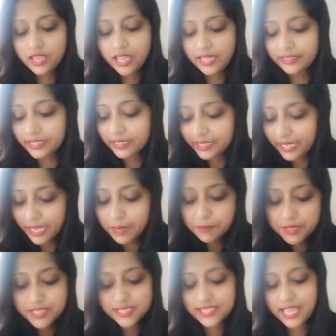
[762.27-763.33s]
The game
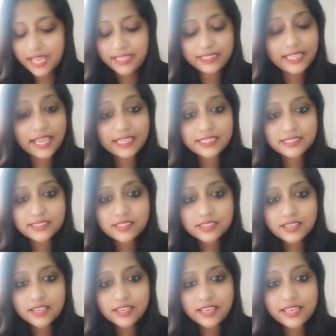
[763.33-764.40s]
inside that
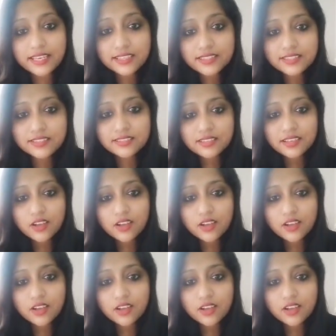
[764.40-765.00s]
is